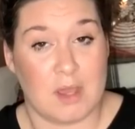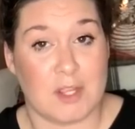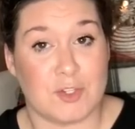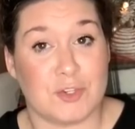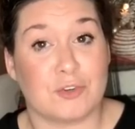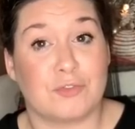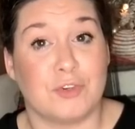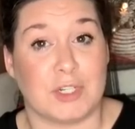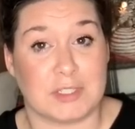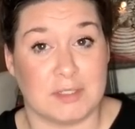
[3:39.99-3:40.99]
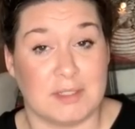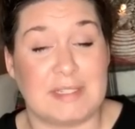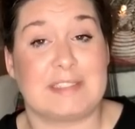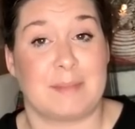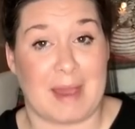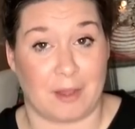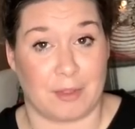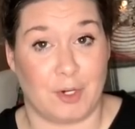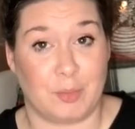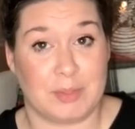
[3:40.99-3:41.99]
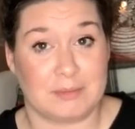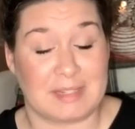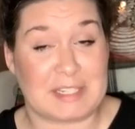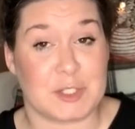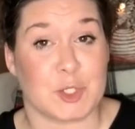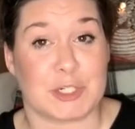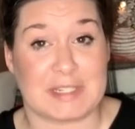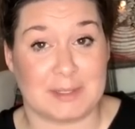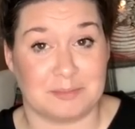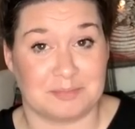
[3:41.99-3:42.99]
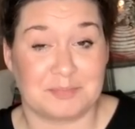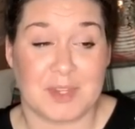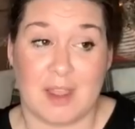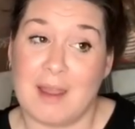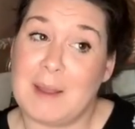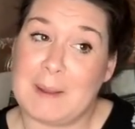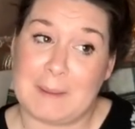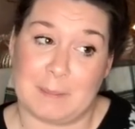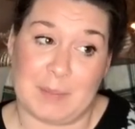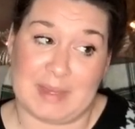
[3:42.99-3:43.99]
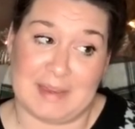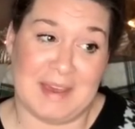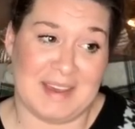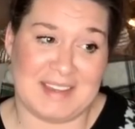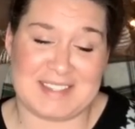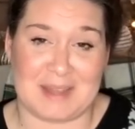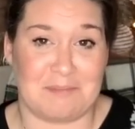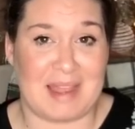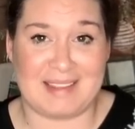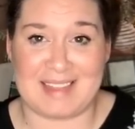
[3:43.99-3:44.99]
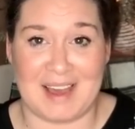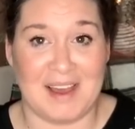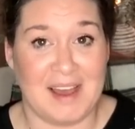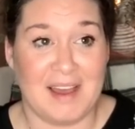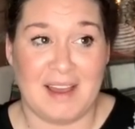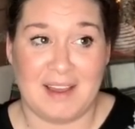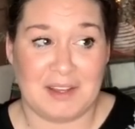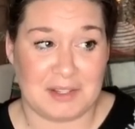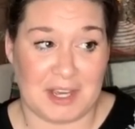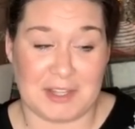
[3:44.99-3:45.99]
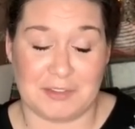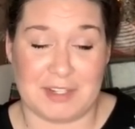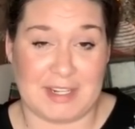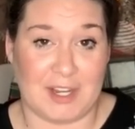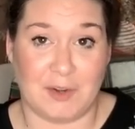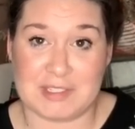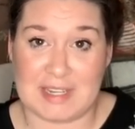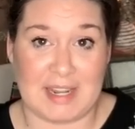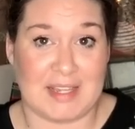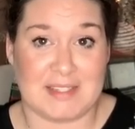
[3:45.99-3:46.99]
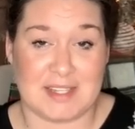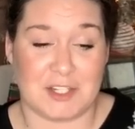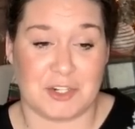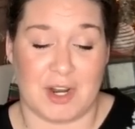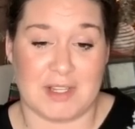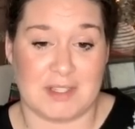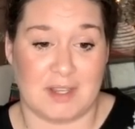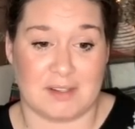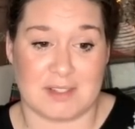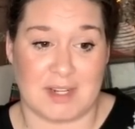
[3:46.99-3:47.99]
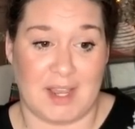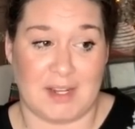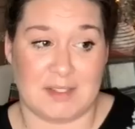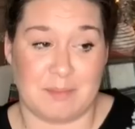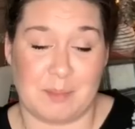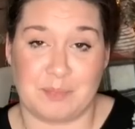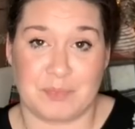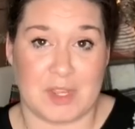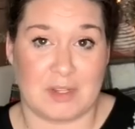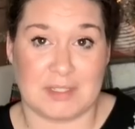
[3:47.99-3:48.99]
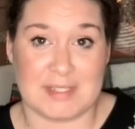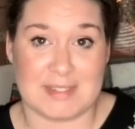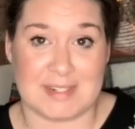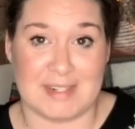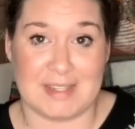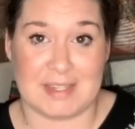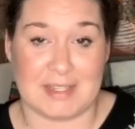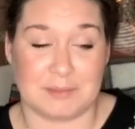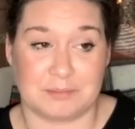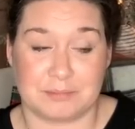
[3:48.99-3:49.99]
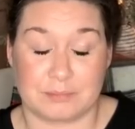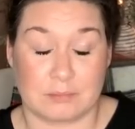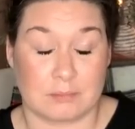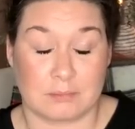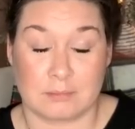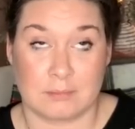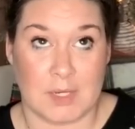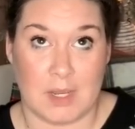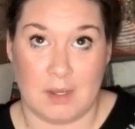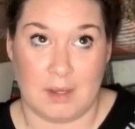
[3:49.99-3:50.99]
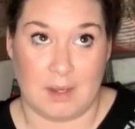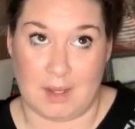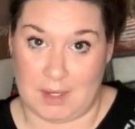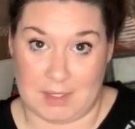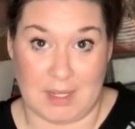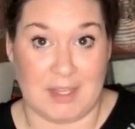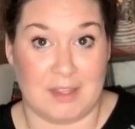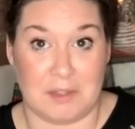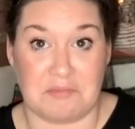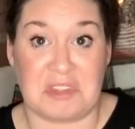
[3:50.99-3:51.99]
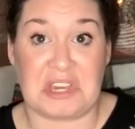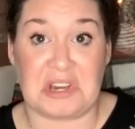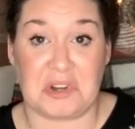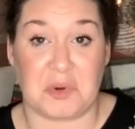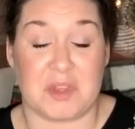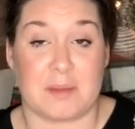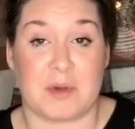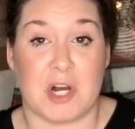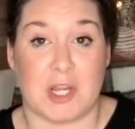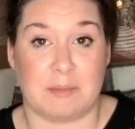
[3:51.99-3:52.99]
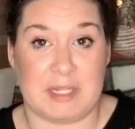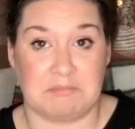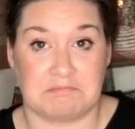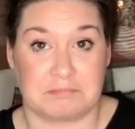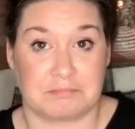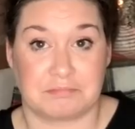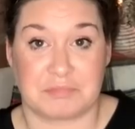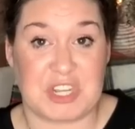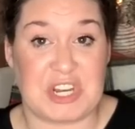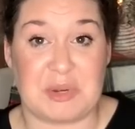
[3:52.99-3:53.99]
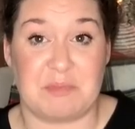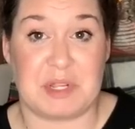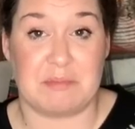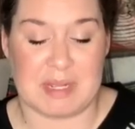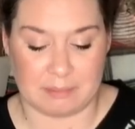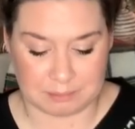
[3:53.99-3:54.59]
insert foot into Mount Hope, served it. Because I made that other video because I had such great sales and I hadn't listed anything. And the algorithm caught me and it bit me.